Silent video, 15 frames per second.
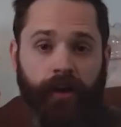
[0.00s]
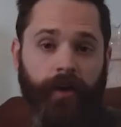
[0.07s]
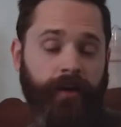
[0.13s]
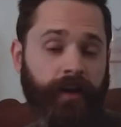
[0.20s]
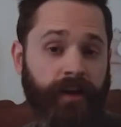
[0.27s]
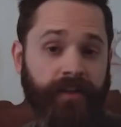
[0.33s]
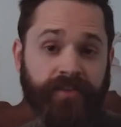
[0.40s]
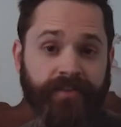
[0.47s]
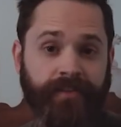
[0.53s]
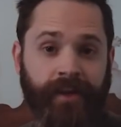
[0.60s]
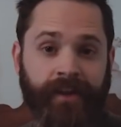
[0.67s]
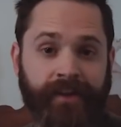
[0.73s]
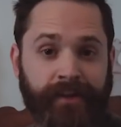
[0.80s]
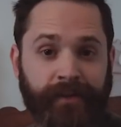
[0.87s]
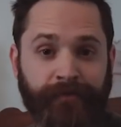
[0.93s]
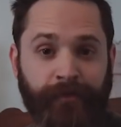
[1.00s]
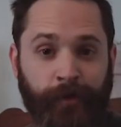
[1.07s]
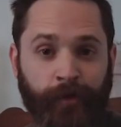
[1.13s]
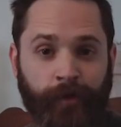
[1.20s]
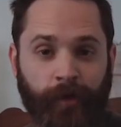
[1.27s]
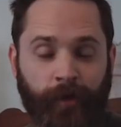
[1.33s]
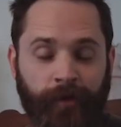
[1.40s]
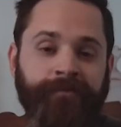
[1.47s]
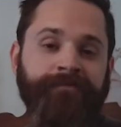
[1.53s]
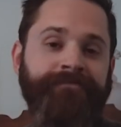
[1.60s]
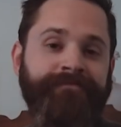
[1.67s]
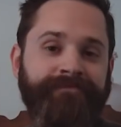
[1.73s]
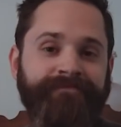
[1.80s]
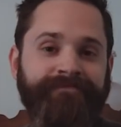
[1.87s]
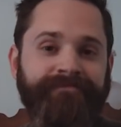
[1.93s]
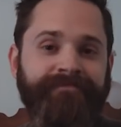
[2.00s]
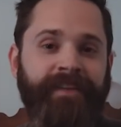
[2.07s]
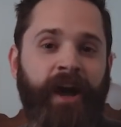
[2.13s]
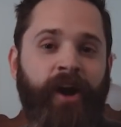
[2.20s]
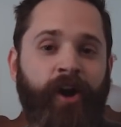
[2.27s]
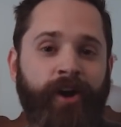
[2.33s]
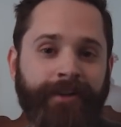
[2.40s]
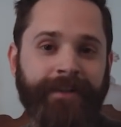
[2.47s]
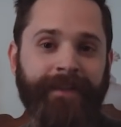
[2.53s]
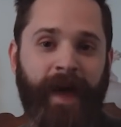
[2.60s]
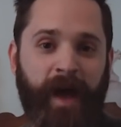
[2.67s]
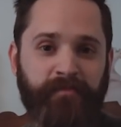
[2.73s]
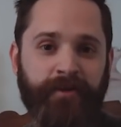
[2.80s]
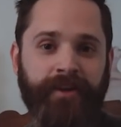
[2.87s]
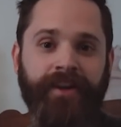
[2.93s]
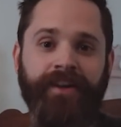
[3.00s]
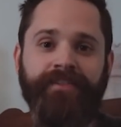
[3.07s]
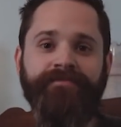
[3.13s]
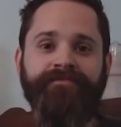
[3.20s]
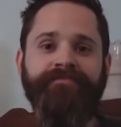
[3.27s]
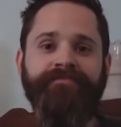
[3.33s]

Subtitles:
Okay, just got to get a field goal. How hard could that be?